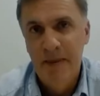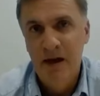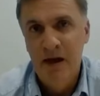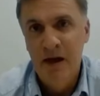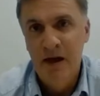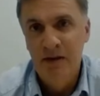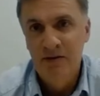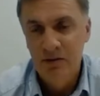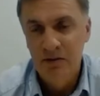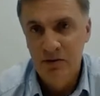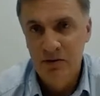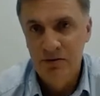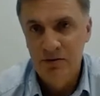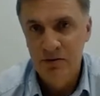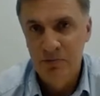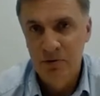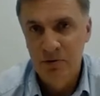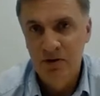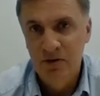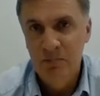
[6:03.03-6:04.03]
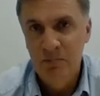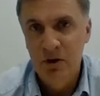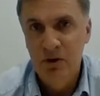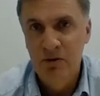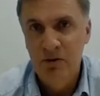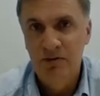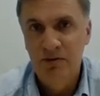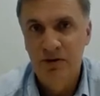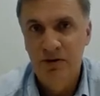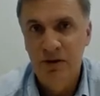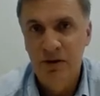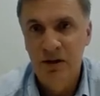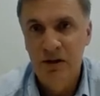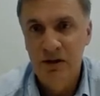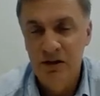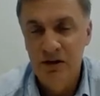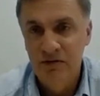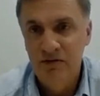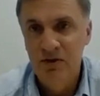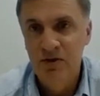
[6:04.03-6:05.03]
so long as it belongs to the
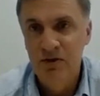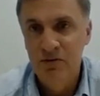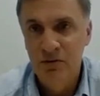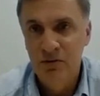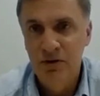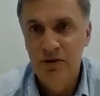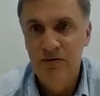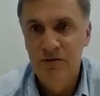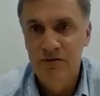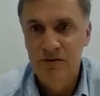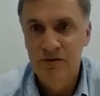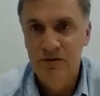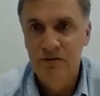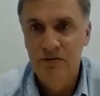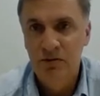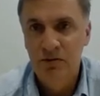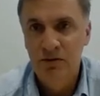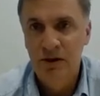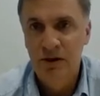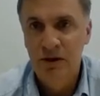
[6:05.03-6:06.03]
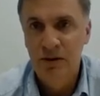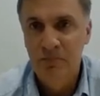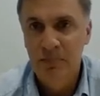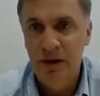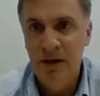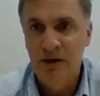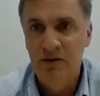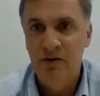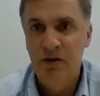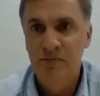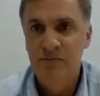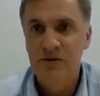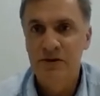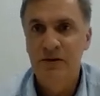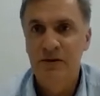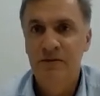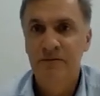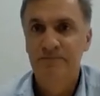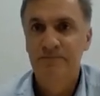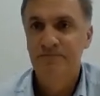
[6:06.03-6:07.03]
individual who's looking at
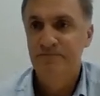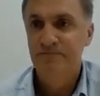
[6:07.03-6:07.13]
bankruptcy.